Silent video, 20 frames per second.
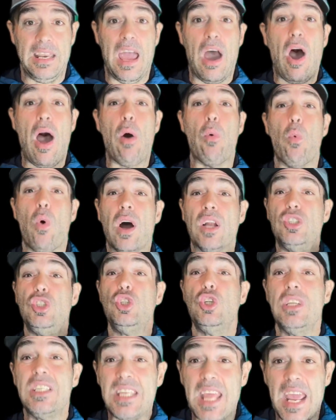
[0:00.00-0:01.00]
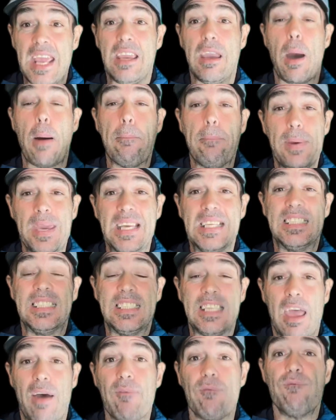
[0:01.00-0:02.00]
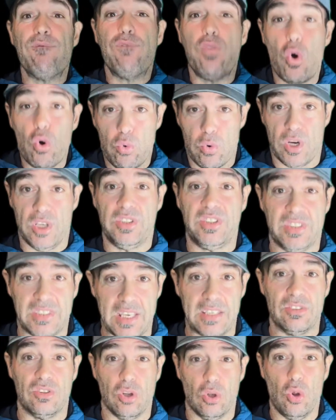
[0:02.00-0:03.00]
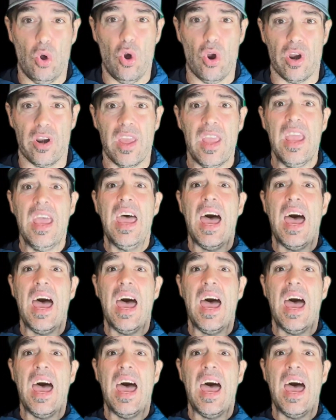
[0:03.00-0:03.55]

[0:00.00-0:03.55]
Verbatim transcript: Now, I want you to take a big step forward, says the Lord.